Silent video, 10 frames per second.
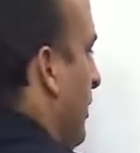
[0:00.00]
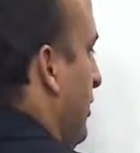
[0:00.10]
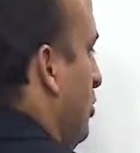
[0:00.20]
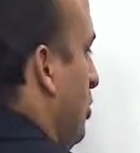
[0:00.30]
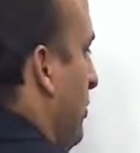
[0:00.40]

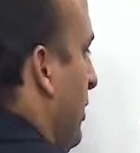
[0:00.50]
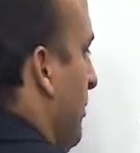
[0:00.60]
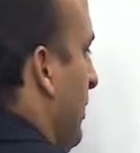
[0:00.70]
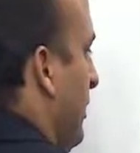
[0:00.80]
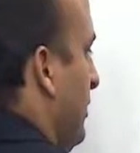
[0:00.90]
10 raised to
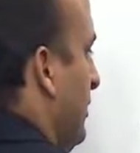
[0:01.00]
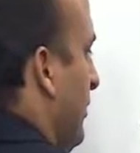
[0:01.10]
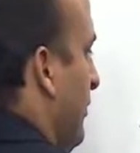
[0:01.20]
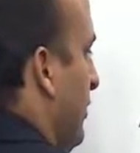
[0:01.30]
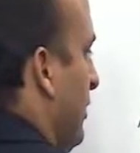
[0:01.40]
power minus
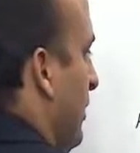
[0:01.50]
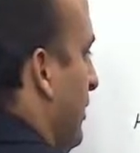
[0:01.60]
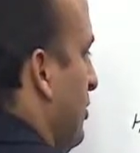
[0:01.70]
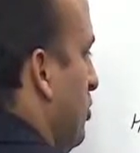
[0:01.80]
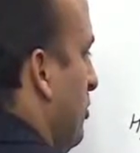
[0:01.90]
7,
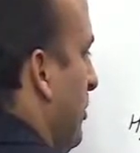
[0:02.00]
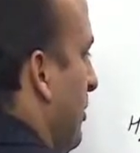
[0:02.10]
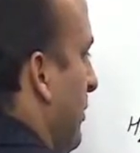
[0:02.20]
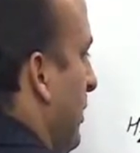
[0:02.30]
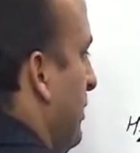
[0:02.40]
10 raised to
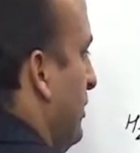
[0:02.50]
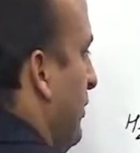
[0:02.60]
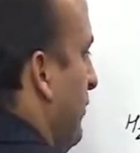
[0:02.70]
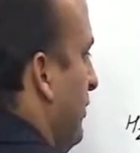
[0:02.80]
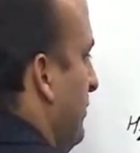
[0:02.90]
power minus
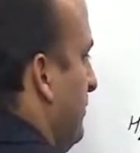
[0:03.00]
7.